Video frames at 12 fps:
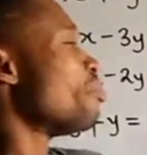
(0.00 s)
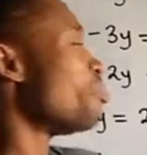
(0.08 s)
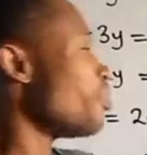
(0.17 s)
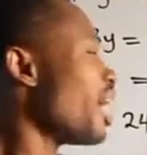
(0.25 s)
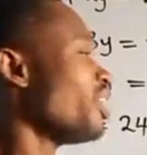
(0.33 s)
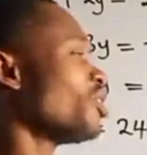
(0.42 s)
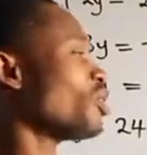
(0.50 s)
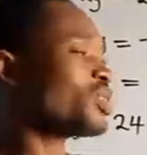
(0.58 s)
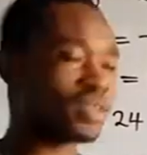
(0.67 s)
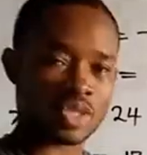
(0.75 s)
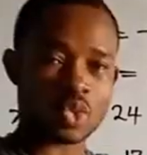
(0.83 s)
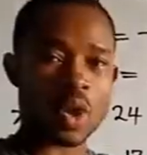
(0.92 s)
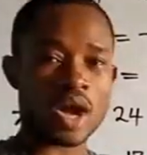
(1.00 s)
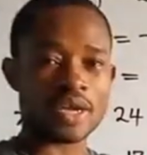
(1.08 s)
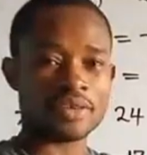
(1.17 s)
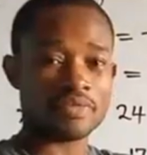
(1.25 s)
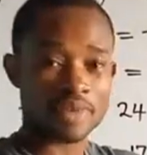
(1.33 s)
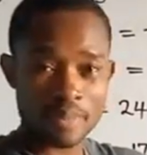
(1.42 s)
6y.
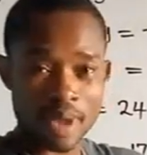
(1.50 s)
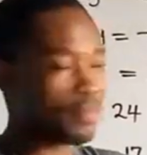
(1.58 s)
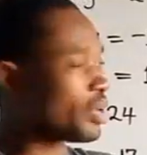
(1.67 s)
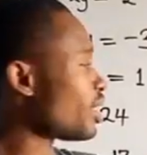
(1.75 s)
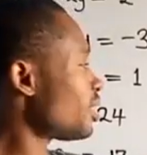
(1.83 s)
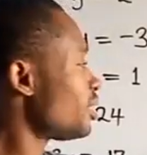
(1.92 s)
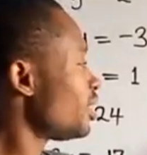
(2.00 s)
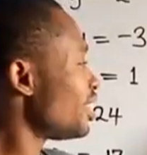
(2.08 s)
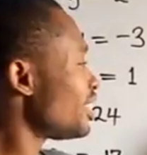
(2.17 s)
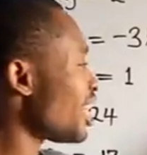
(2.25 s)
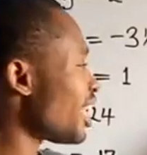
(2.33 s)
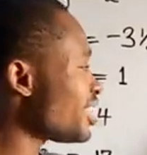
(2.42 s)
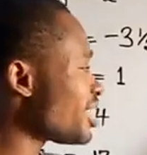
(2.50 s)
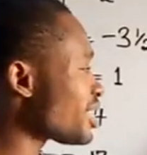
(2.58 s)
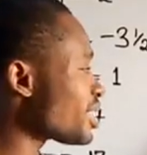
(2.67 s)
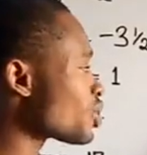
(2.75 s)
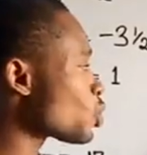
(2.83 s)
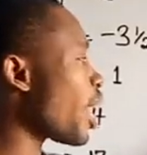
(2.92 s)
Remember that
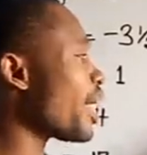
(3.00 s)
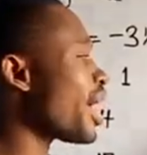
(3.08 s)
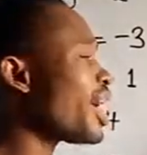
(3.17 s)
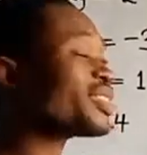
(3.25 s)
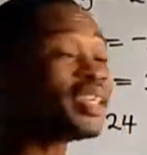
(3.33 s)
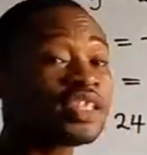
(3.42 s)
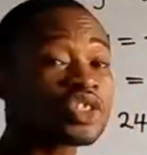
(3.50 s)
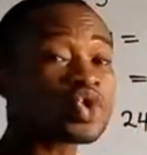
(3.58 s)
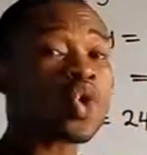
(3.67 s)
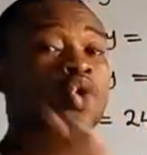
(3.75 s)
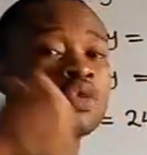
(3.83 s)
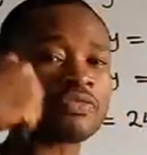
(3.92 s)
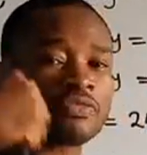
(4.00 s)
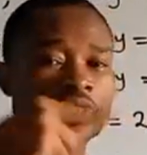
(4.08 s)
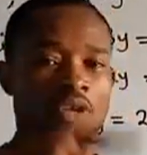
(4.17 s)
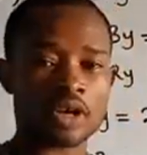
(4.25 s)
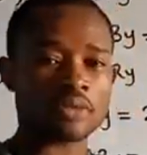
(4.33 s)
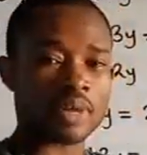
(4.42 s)
this 6y has its own full
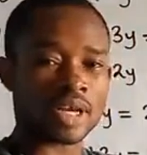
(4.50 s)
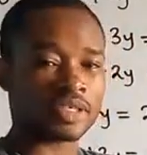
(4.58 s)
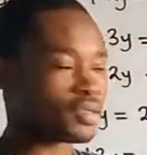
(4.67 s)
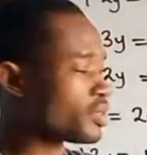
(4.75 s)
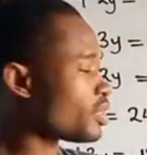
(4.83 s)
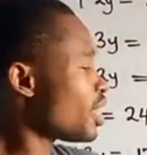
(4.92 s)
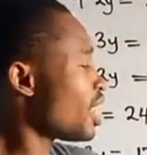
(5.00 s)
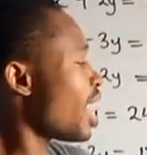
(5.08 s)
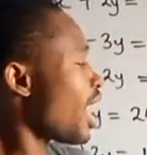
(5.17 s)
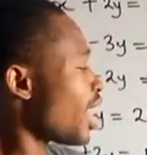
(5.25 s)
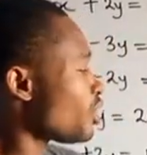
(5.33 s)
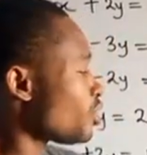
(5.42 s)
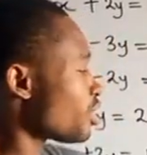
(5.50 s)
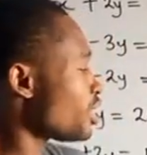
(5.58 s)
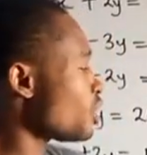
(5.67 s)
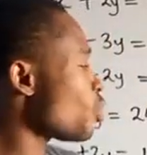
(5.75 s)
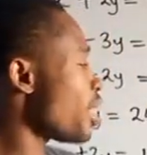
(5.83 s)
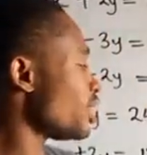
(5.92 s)
locon minus. And
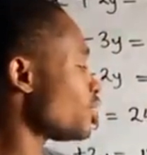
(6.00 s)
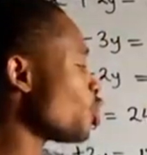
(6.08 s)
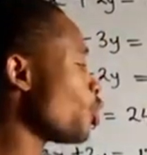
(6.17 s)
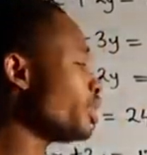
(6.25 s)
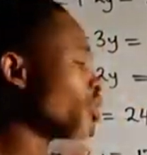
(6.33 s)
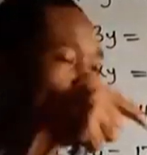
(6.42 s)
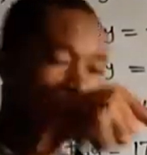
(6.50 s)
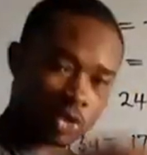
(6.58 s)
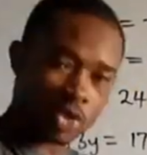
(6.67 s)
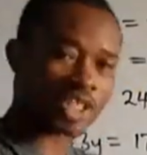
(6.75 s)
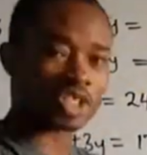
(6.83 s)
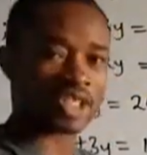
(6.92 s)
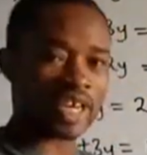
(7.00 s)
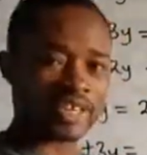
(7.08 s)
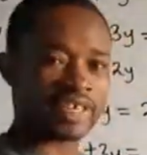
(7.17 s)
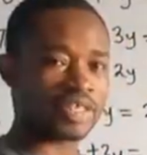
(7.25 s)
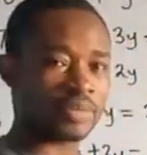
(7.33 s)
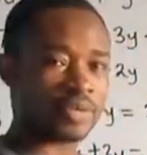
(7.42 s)
already we are doing subtraction. Are
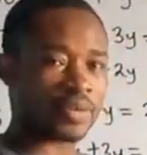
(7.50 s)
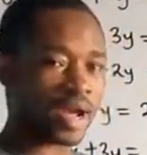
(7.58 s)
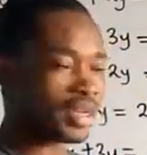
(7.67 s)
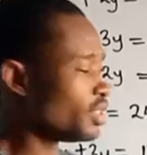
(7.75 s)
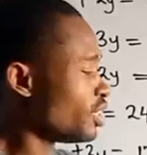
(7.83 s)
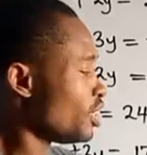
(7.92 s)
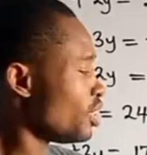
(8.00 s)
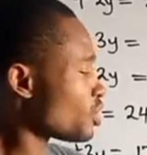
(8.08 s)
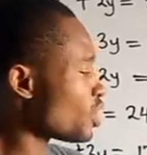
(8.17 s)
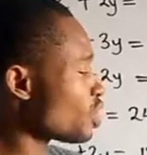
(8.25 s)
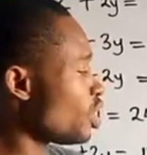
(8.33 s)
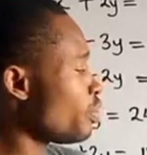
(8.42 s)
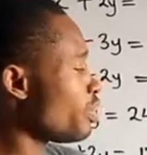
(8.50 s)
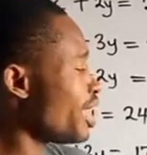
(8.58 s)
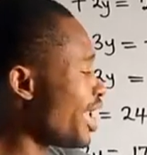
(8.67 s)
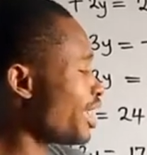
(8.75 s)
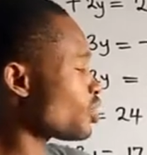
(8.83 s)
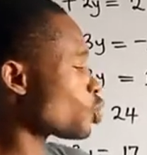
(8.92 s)
you getting me right? So it's going to be
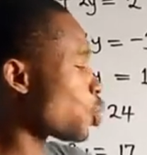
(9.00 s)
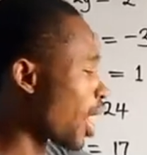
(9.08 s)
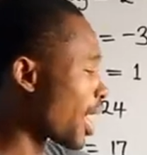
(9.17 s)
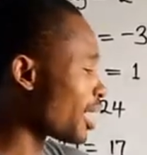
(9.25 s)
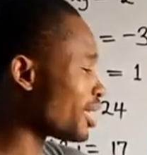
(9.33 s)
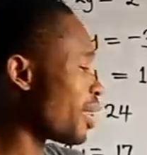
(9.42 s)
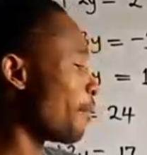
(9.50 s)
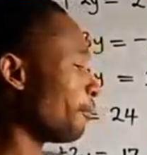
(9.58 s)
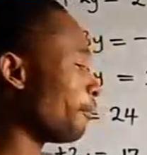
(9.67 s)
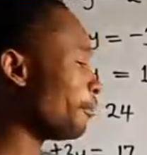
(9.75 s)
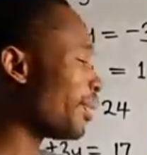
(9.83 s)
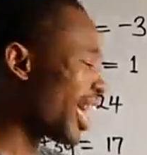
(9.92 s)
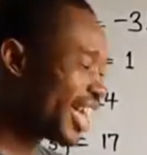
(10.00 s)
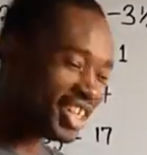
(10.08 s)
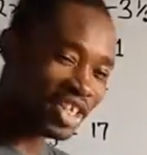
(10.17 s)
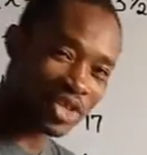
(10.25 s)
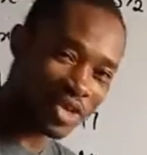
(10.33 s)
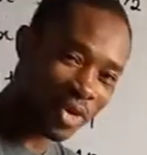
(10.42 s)

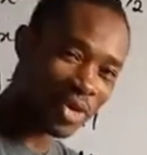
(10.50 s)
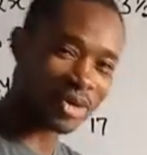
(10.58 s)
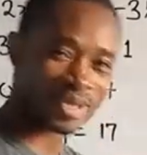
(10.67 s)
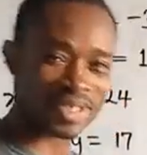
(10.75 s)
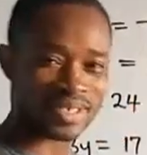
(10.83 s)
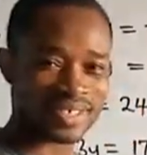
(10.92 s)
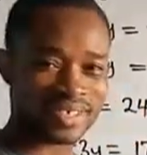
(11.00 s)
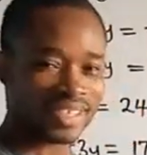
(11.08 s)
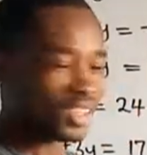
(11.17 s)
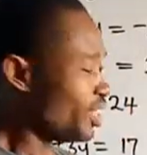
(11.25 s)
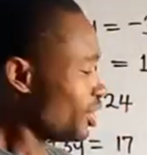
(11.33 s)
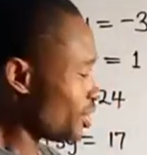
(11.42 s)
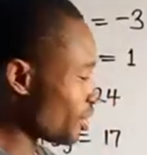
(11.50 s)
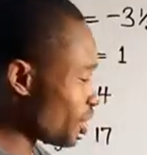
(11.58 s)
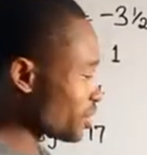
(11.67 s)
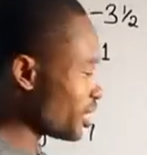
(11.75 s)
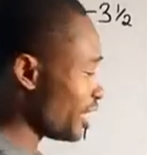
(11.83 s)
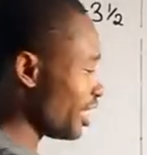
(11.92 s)
8y minus, you
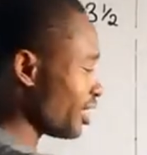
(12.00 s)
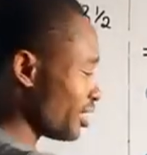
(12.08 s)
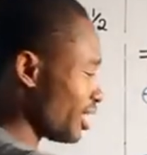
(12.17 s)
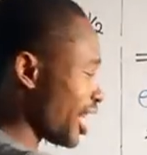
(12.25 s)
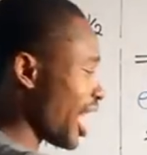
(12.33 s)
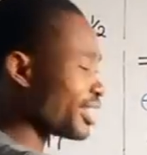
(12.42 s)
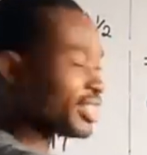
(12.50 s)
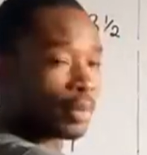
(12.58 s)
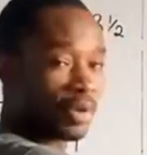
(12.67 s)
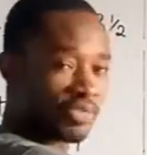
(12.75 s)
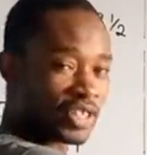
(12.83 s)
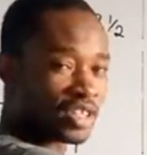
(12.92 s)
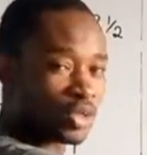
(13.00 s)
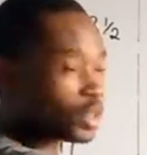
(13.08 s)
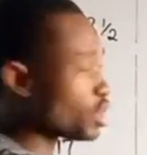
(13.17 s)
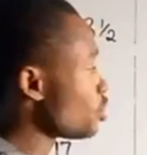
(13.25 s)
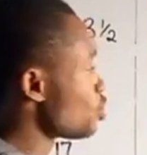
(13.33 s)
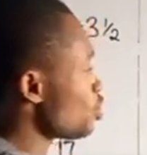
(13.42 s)
go to the like term of it in
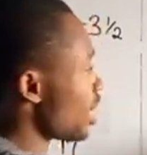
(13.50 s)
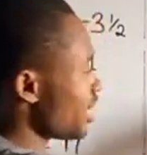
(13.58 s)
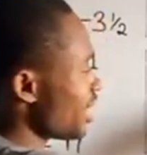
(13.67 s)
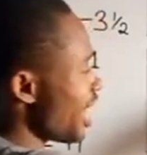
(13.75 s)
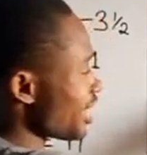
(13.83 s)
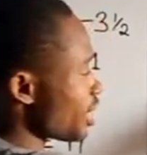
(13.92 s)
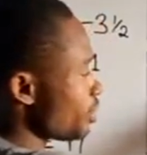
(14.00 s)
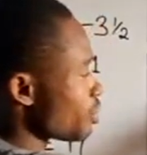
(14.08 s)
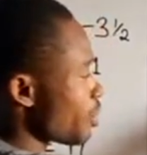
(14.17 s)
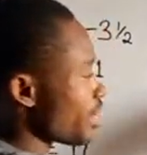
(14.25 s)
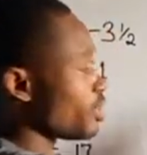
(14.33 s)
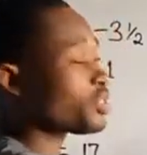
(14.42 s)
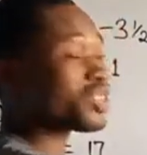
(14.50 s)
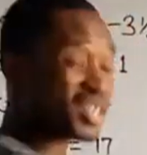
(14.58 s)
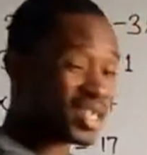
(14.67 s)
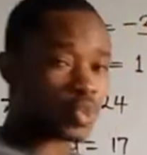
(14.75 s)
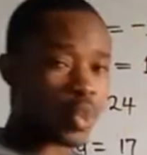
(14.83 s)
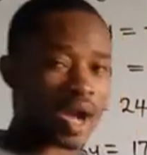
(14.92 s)
equation 2, and the like term is
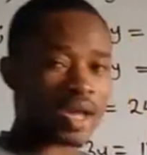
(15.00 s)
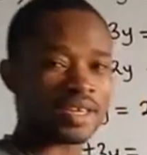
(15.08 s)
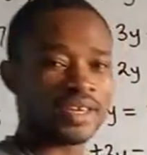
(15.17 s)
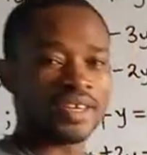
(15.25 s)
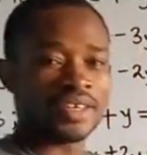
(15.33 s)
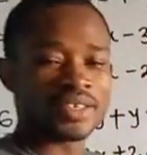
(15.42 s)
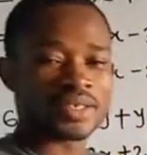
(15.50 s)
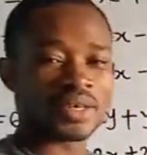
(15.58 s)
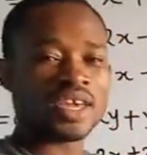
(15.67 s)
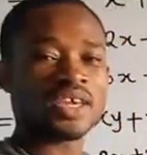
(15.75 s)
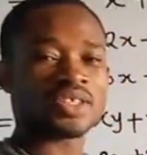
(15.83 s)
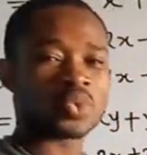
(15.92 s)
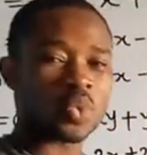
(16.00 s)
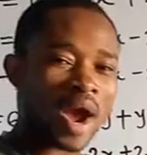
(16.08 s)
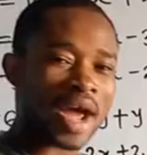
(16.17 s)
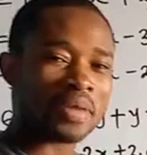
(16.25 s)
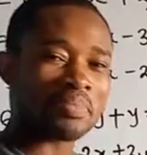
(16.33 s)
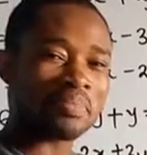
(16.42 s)
minus 6y. So
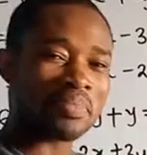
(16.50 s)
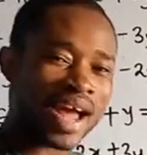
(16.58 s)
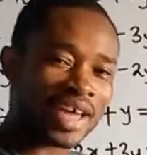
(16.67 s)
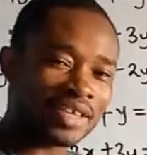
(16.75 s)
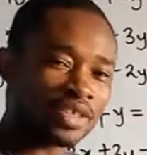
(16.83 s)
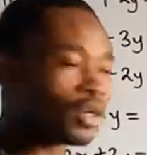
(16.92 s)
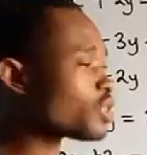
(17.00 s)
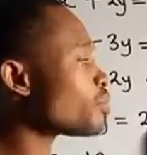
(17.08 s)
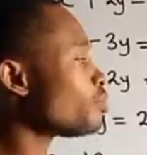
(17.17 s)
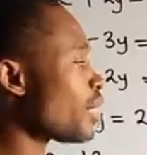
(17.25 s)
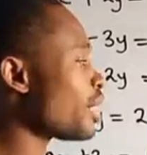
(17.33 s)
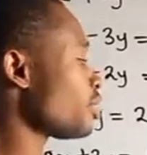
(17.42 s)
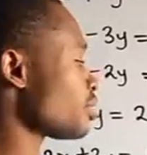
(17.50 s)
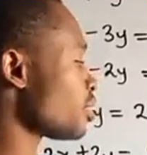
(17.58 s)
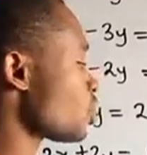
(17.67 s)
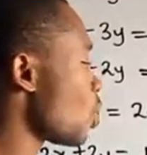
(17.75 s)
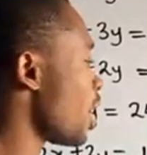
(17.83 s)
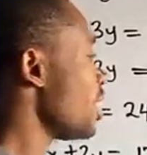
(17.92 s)
8y minus
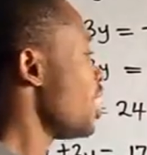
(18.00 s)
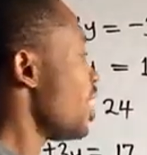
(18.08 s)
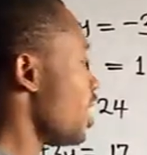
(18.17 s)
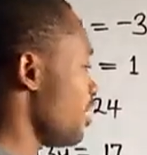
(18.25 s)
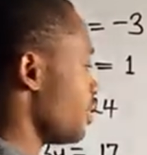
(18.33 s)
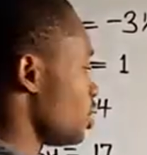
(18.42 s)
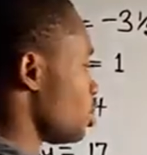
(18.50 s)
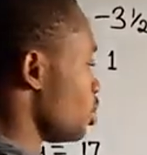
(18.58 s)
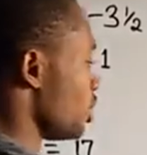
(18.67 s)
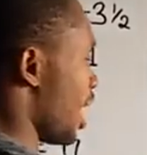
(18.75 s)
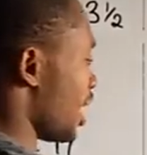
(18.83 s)
6y. And if you do